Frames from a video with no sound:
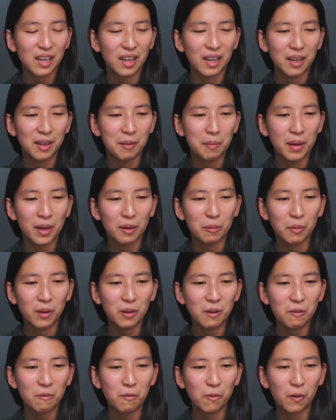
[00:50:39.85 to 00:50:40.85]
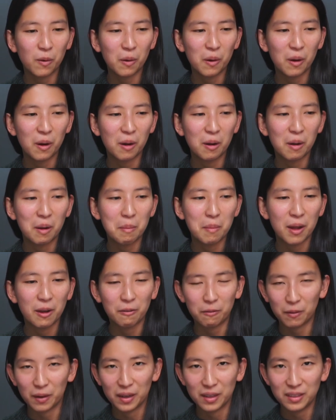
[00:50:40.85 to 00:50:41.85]
I made one for my
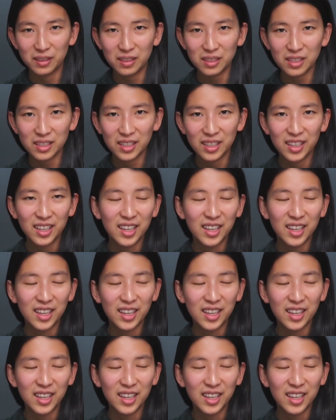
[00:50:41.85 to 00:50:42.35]
friend,